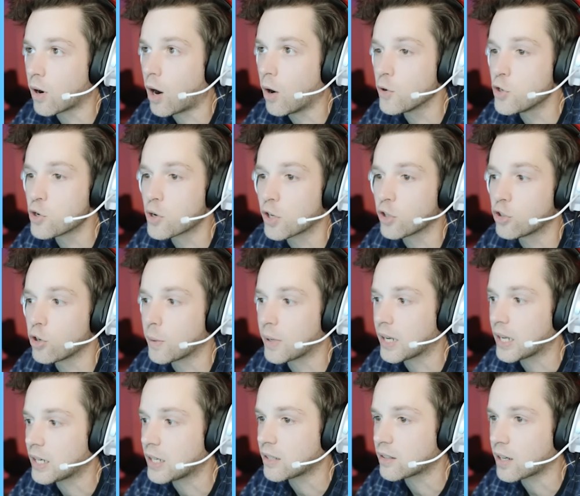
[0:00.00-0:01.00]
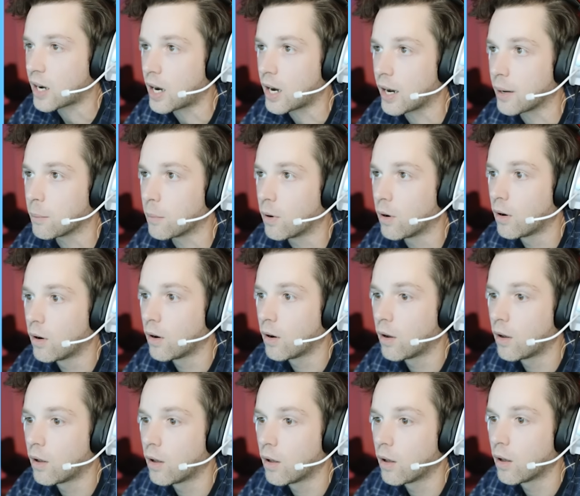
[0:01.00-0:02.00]
Oh, you can do it anytime.
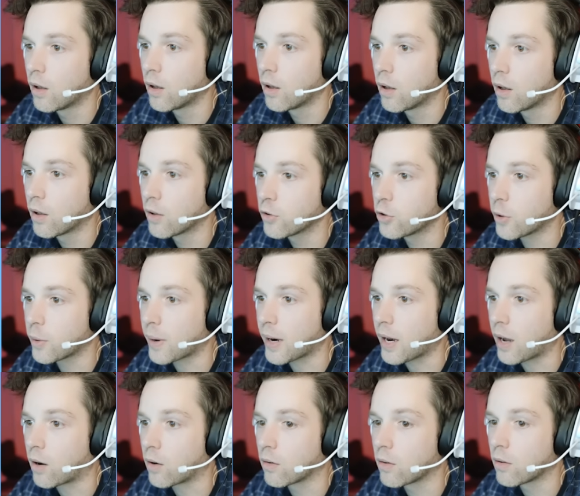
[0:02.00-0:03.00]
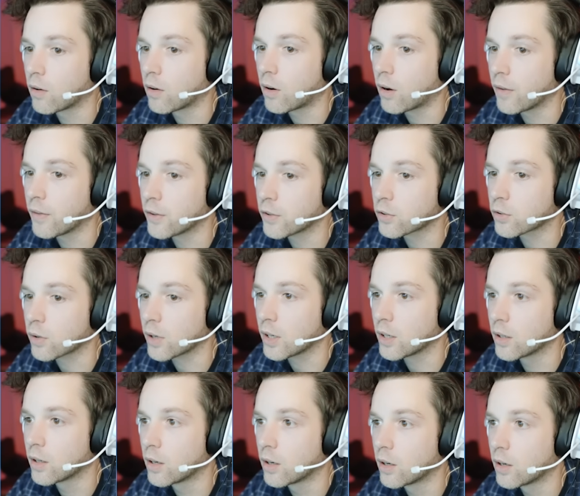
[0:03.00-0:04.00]
Do it right now on this screen.